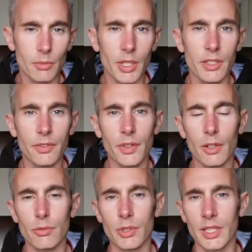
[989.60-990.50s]
where you
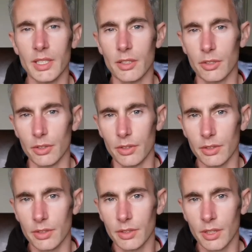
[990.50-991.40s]
felt really
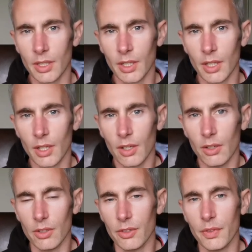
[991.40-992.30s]
good,
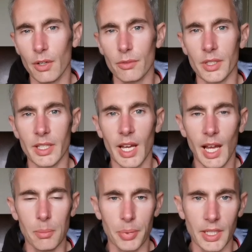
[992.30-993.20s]
or you felt really
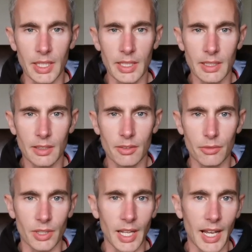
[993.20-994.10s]
happy,
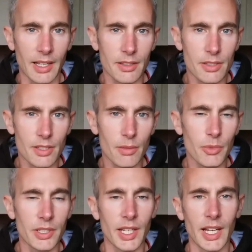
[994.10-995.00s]
relaxed,
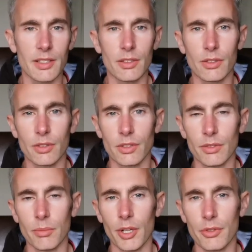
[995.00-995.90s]
somewhere that has a
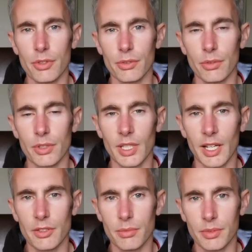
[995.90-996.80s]
good emotional
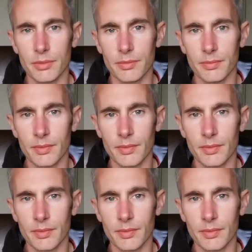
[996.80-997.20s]
attachment.